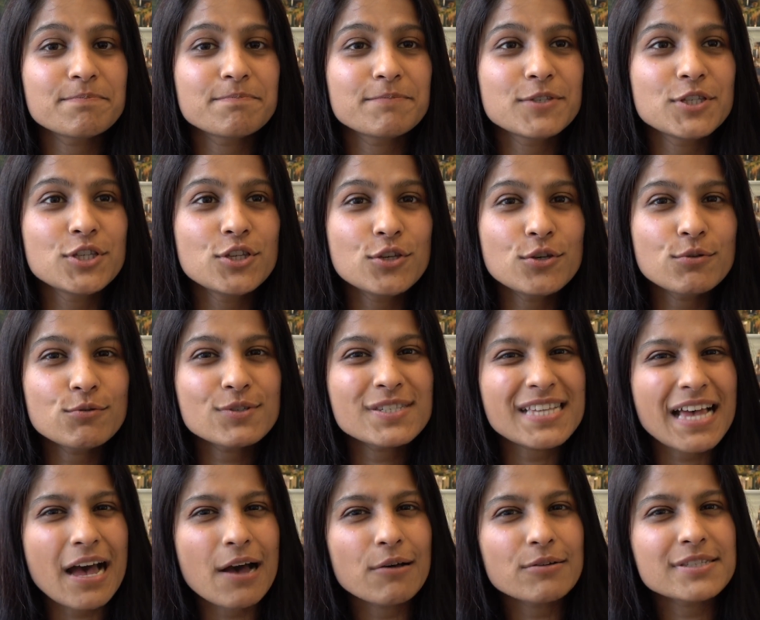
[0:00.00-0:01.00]
you
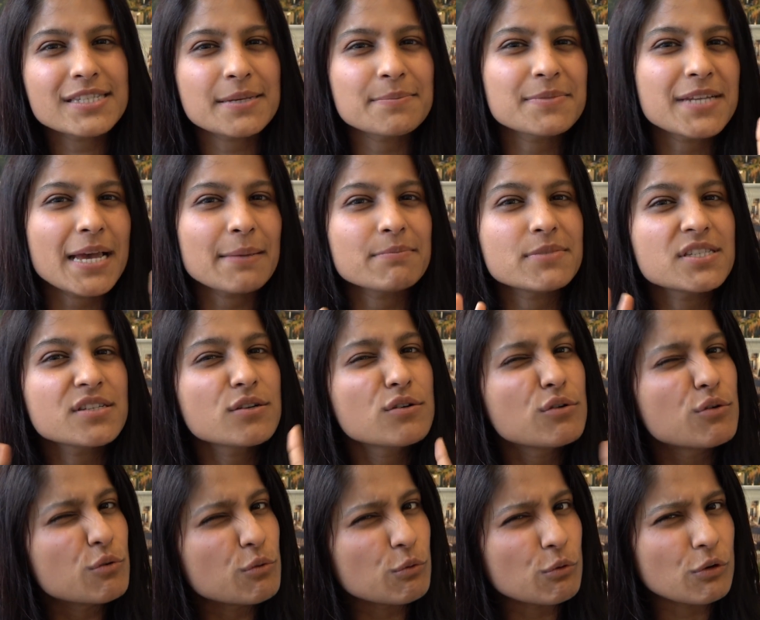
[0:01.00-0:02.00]
sound sometimes
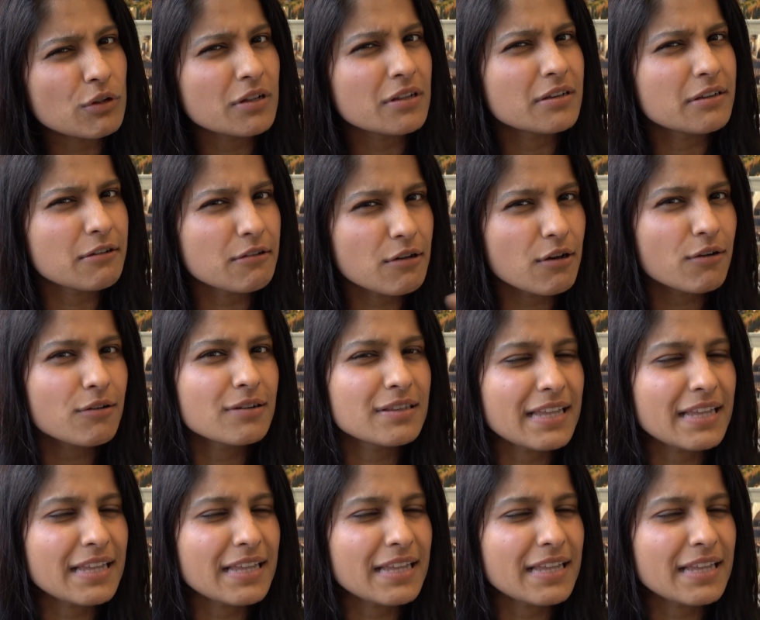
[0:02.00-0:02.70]
cool, you know,